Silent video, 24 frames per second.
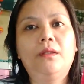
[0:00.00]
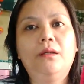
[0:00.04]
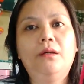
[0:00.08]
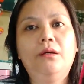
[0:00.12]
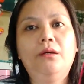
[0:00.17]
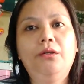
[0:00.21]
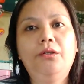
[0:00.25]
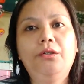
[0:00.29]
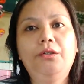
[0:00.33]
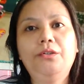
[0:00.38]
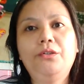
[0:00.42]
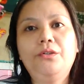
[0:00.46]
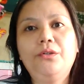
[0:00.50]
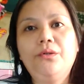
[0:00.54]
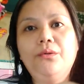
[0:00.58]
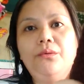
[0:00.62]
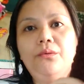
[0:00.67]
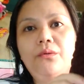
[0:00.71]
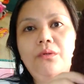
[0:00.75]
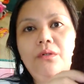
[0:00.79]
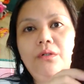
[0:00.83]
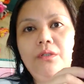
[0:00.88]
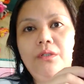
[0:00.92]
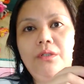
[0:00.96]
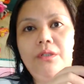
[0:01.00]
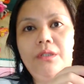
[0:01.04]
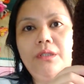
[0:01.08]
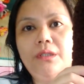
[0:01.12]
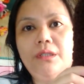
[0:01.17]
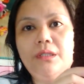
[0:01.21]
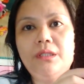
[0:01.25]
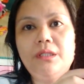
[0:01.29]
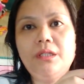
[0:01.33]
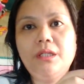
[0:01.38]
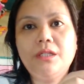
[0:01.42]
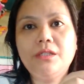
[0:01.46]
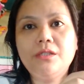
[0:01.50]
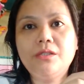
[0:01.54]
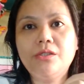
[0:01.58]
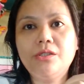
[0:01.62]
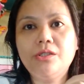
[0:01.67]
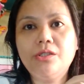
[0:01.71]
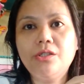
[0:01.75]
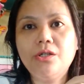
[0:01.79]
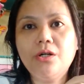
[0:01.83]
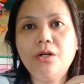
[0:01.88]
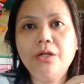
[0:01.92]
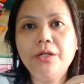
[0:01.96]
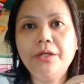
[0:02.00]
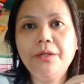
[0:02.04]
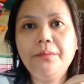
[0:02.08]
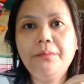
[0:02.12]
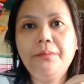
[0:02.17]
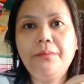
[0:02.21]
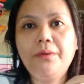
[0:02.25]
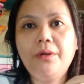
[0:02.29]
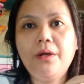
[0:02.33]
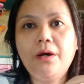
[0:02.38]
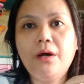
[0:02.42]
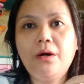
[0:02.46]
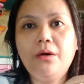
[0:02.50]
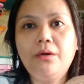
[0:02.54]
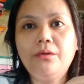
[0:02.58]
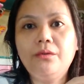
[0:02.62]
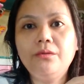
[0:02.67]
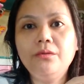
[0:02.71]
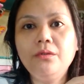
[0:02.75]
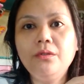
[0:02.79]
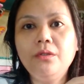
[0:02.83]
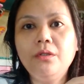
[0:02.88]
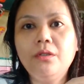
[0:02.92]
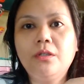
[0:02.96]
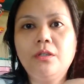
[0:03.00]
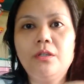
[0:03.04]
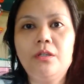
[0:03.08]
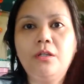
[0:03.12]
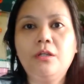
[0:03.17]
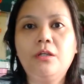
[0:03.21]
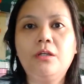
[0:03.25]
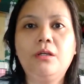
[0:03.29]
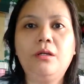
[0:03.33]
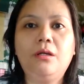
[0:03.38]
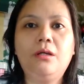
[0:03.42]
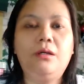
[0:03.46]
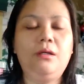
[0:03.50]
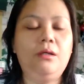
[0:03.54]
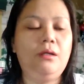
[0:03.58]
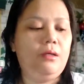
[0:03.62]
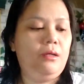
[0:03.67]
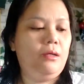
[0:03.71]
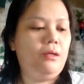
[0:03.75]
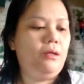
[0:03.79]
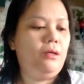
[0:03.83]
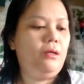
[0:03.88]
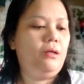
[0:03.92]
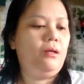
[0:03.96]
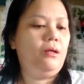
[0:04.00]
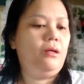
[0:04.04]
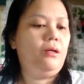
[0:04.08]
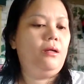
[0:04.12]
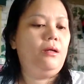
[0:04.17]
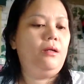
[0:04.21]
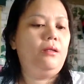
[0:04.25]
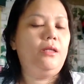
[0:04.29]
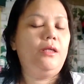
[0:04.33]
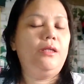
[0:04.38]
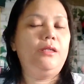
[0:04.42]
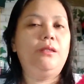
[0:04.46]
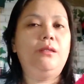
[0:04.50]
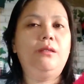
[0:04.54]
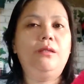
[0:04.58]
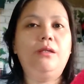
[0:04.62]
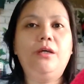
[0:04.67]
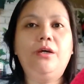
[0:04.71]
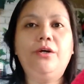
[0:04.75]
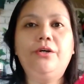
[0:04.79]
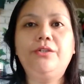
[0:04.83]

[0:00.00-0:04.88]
another one in dark brown. Then the